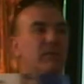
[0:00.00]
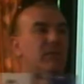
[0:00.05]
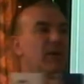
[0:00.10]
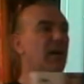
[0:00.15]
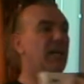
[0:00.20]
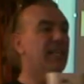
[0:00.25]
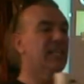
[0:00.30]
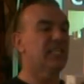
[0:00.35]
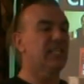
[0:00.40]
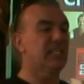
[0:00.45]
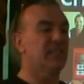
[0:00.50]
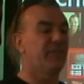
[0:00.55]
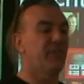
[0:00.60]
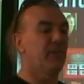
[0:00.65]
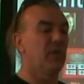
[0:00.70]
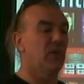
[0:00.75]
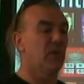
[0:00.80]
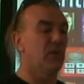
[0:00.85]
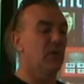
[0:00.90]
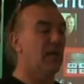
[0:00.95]
Right, this is
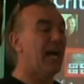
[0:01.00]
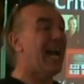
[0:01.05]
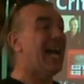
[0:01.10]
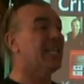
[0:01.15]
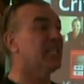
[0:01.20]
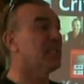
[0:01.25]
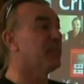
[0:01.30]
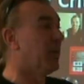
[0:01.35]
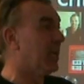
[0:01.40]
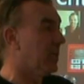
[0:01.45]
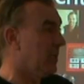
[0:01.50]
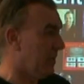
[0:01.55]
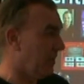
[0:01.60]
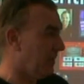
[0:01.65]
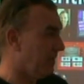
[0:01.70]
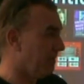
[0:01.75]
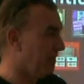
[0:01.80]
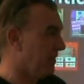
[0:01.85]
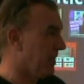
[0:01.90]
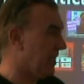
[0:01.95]
for asthma
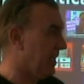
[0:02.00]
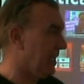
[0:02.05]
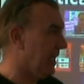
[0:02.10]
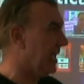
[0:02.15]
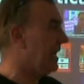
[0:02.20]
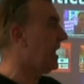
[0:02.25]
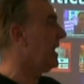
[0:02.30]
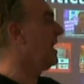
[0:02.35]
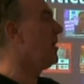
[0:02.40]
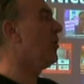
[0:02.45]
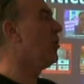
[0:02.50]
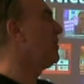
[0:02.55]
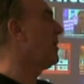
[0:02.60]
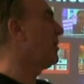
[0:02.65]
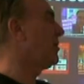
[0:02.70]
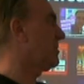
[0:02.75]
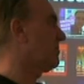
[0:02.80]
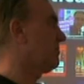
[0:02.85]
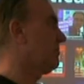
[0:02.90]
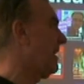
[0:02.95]
and
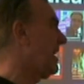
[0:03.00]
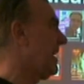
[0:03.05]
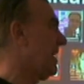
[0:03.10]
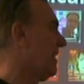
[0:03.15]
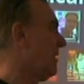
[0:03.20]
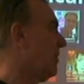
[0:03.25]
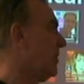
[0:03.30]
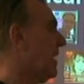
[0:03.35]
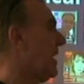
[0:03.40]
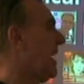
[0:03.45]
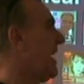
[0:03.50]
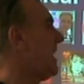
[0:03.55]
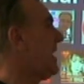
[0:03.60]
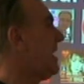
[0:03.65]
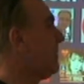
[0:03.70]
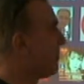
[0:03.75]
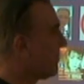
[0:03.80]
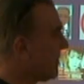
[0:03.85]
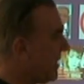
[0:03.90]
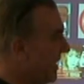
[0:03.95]
almost
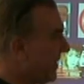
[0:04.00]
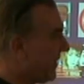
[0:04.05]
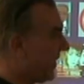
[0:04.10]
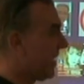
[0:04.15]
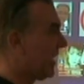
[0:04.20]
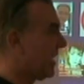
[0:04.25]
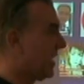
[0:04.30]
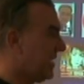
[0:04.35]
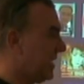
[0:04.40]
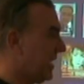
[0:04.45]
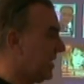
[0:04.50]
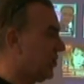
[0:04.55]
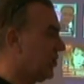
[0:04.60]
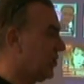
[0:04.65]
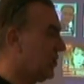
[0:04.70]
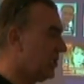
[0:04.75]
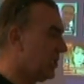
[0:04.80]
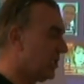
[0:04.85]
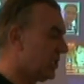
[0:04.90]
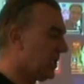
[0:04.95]
any breathing
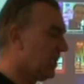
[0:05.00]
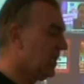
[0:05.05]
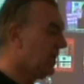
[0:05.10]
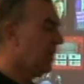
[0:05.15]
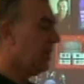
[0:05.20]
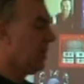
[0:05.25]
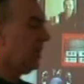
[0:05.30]
conditions.